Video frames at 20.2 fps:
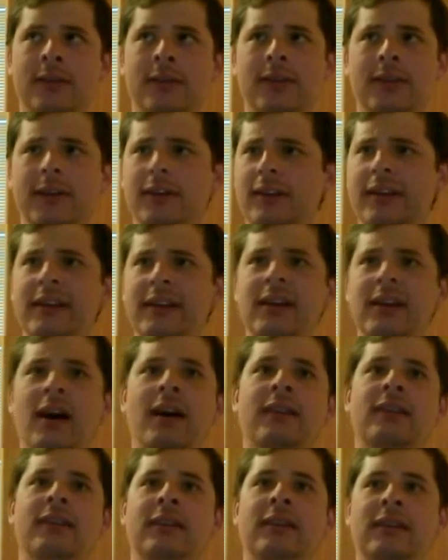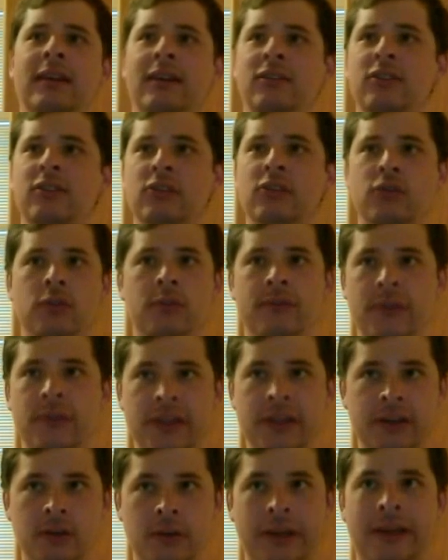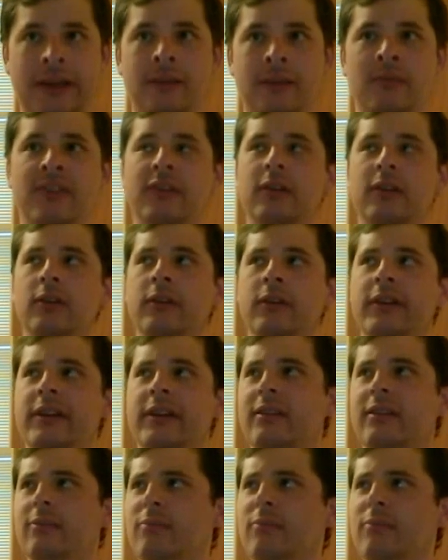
Clearly not in the Nancy Drew video game series.